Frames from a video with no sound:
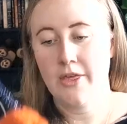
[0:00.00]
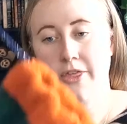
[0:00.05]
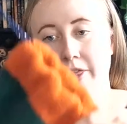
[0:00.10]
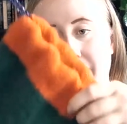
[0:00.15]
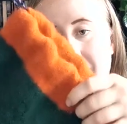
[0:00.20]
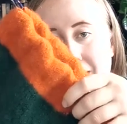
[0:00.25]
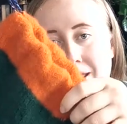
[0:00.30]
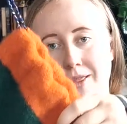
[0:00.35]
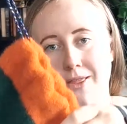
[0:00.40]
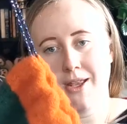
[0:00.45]

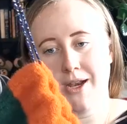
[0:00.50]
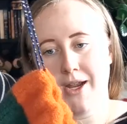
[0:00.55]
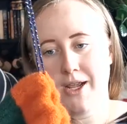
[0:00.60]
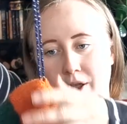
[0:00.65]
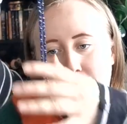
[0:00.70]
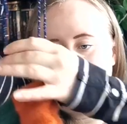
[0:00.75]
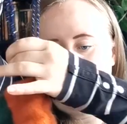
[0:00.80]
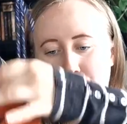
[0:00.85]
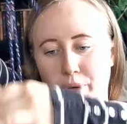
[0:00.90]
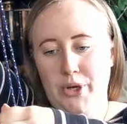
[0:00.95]
thing that I
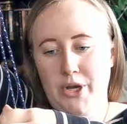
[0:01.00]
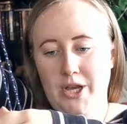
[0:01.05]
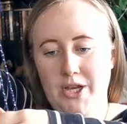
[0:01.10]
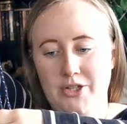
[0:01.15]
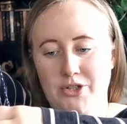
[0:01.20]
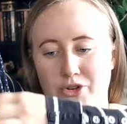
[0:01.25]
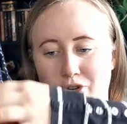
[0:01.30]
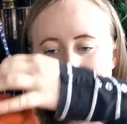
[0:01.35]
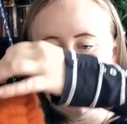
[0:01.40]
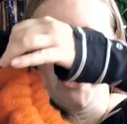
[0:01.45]
could put
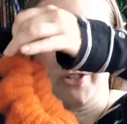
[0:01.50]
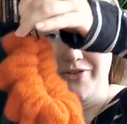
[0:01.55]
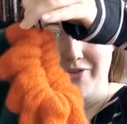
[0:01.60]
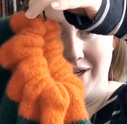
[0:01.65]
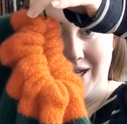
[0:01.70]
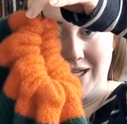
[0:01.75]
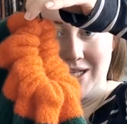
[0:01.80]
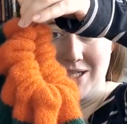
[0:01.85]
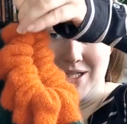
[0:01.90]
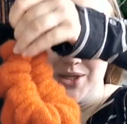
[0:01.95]
a
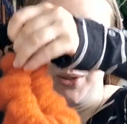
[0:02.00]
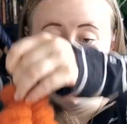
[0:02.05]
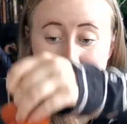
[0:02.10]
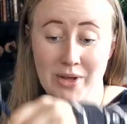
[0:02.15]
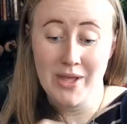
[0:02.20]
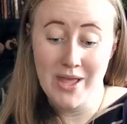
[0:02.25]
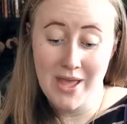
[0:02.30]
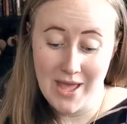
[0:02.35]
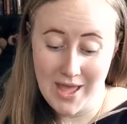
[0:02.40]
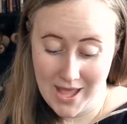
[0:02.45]
drawstring
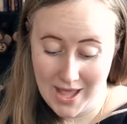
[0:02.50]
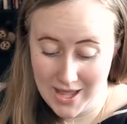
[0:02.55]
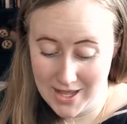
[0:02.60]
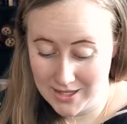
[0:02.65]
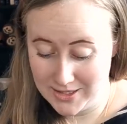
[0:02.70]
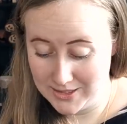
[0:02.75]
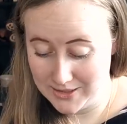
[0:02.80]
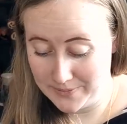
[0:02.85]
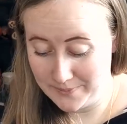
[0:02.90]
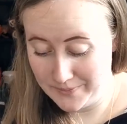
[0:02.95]
into.
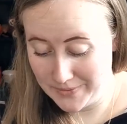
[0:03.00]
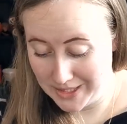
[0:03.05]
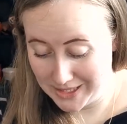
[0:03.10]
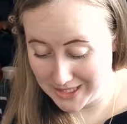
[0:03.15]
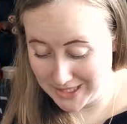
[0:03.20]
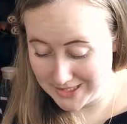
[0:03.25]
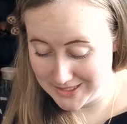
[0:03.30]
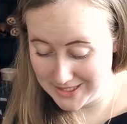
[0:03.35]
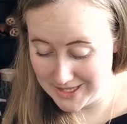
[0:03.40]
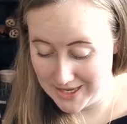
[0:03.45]
And like
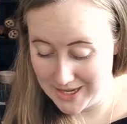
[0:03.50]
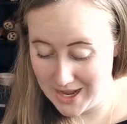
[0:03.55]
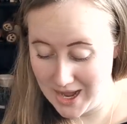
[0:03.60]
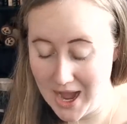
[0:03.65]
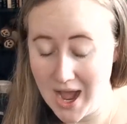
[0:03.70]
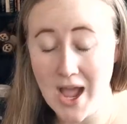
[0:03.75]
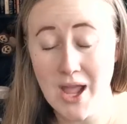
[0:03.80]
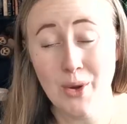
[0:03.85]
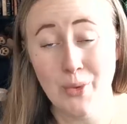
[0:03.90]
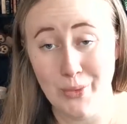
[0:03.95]
I said,
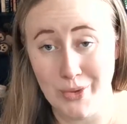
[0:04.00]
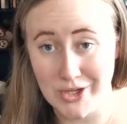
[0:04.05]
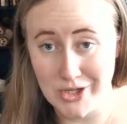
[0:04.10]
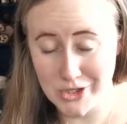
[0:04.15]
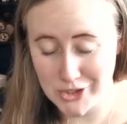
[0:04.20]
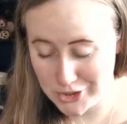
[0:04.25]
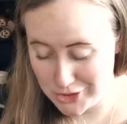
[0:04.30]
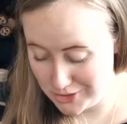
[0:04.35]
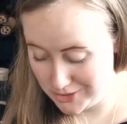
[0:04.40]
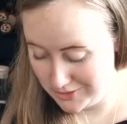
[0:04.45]
I
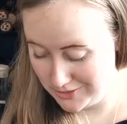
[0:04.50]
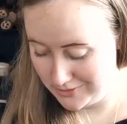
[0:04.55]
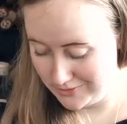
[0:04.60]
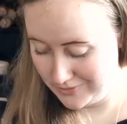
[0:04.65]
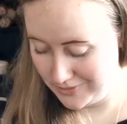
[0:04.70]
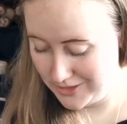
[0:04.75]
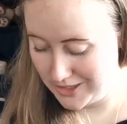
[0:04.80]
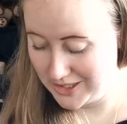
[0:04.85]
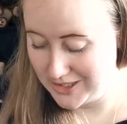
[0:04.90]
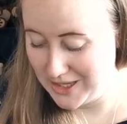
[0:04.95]
wish
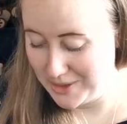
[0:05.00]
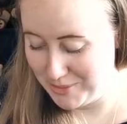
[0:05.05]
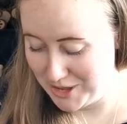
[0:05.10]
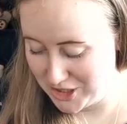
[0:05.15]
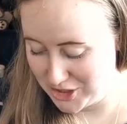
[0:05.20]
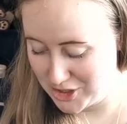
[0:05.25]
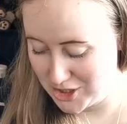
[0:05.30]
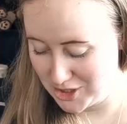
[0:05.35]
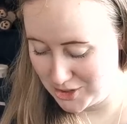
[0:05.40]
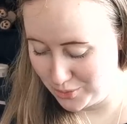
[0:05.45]
the
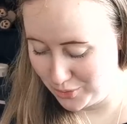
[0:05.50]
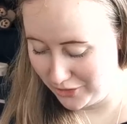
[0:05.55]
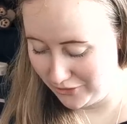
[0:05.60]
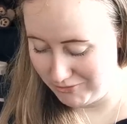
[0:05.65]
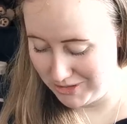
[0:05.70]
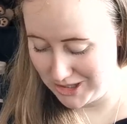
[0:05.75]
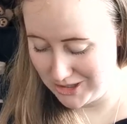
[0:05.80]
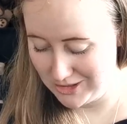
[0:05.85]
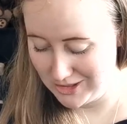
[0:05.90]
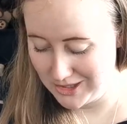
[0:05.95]
dimensions would
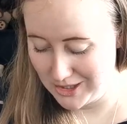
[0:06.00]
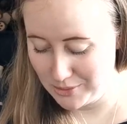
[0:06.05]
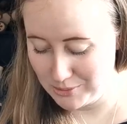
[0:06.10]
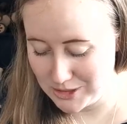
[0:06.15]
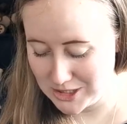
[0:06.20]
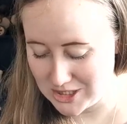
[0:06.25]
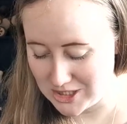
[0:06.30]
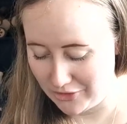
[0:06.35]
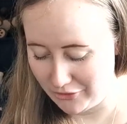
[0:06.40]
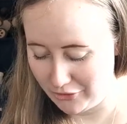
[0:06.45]
have been a little
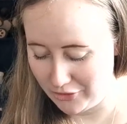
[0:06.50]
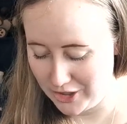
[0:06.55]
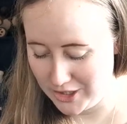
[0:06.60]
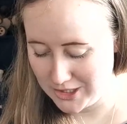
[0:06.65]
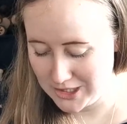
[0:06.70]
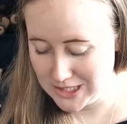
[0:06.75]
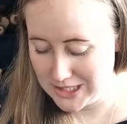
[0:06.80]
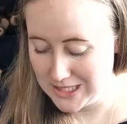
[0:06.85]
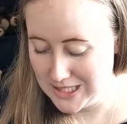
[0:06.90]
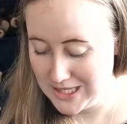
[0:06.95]
bit
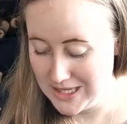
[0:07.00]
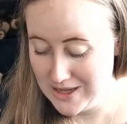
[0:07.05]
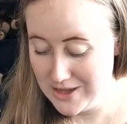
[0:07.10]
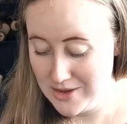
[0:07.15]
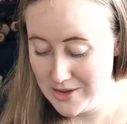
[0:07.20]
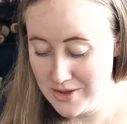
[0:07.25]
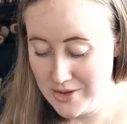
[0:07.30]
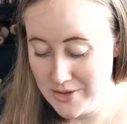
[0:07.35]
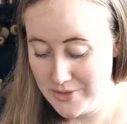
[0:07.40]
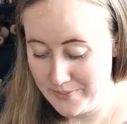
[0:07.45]
different,
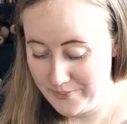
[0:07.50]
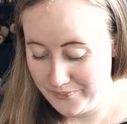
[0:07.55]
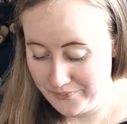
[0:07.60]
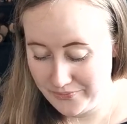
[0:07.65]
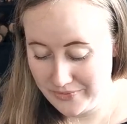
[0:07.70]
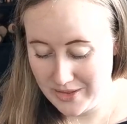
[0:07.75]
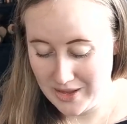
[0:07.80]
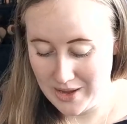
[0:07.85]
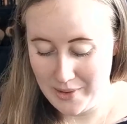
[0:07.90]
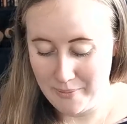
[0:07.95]

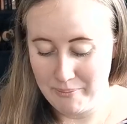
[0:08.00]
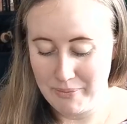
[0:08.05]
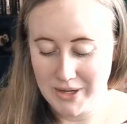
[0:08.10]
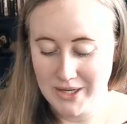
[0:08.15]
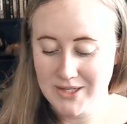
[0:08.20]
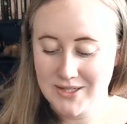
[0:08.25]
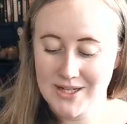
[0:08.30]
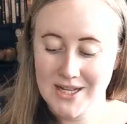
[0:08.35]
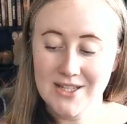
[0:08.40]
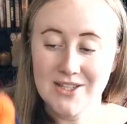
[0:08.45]
but
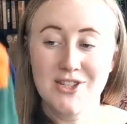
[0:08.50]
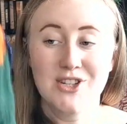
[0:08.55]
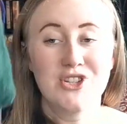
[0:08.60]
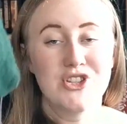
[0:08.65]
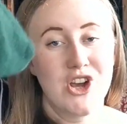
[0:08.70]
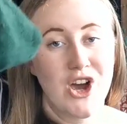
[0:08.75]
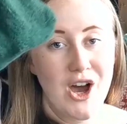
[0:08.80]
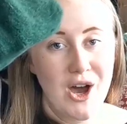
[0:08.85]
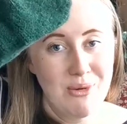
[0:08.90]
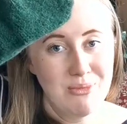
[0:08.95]
it does the
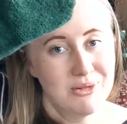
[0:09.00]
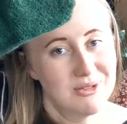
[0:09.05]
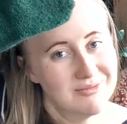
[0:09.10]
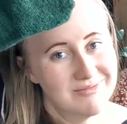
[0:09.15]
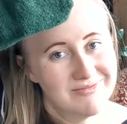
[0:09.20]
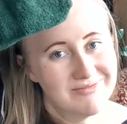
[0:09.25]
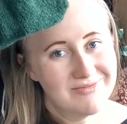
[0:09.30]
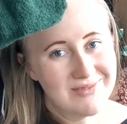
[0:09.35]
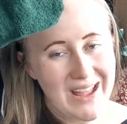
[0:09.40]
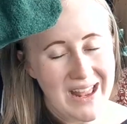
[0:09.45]
job
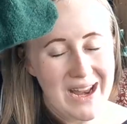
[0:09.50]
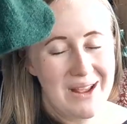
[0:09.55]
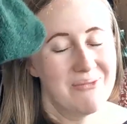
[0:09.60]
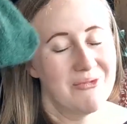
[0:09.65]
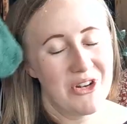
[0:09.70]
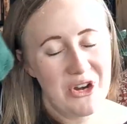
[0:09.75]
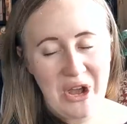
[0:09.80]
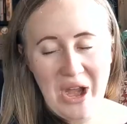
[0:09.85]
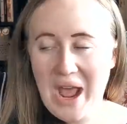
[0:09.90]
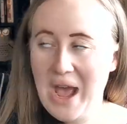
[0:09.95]
and I'm
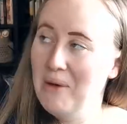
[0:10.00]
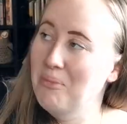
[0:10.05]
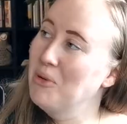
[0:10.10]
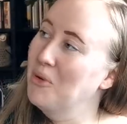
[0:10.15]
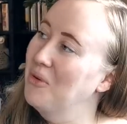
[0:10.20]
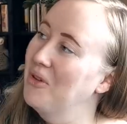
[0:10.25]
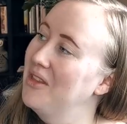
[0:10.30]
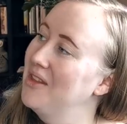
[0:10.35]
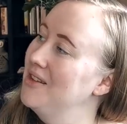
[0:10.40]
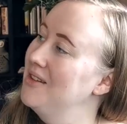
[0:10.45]
very happy
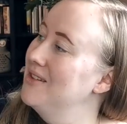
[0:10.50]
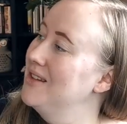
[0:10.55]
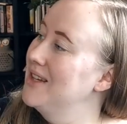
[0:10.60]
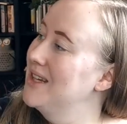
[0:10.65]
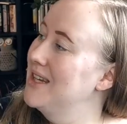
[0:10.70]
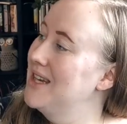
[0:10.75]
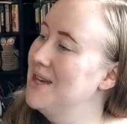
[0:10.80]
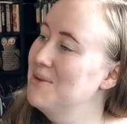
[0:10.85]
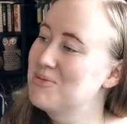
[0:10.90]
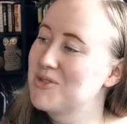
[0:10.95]
with it.
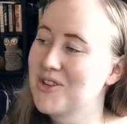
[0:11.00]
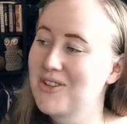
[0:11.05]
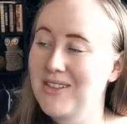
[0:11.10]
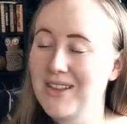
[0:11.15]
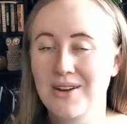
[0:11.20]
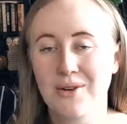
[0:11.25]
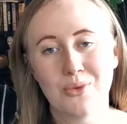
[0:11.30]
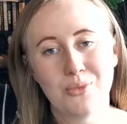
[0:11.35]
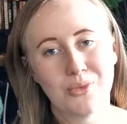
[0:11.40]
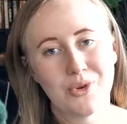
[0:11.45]
It keeps her
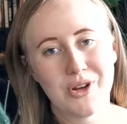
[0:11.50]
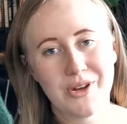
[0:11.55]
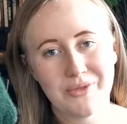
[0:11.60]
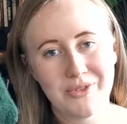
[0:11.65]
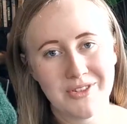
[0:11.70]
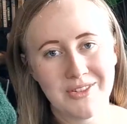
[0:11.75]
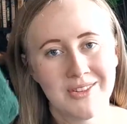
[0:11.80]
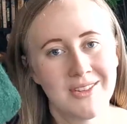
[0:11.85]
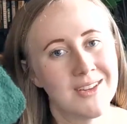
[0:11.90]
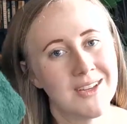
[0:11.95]
little
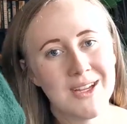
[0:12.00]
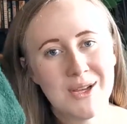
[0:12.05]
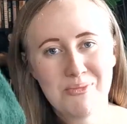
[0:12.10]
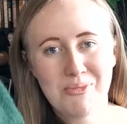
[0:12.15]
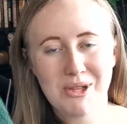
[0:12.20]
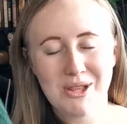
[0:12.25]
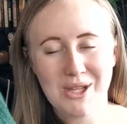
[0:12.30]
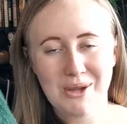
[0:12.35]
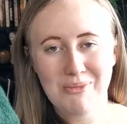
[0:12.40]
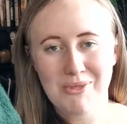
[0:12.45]
wooden
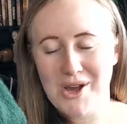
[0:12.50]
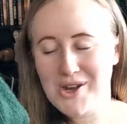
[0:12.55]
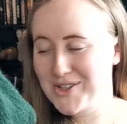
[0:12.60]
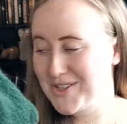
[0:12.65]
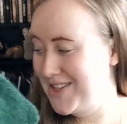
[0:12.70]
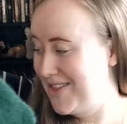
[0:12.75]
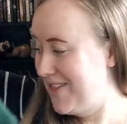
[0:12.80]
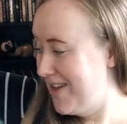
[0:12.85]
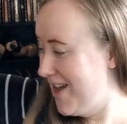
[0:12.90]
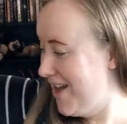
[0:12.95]
building
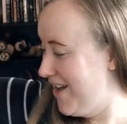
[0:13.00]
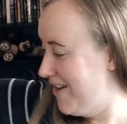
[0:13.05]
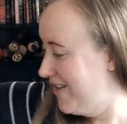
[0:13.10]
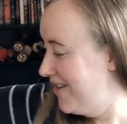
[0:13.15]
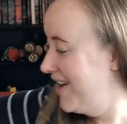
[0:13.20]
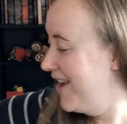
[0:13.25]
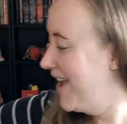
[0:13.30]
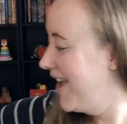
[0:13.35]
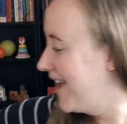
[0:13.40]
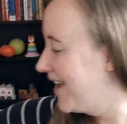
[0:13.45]
blocks in
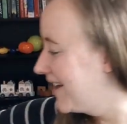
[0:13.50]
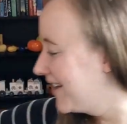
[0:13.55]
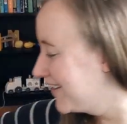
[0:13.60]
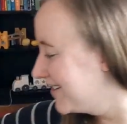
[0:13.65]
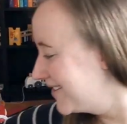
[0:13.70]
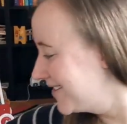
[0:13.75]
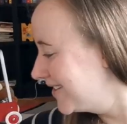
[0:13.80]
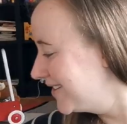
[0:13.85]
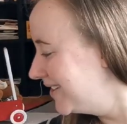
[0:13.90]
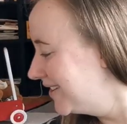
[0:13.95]
there
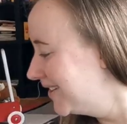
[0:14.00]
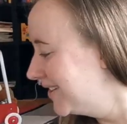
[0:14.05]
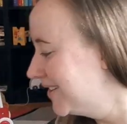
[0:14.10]
and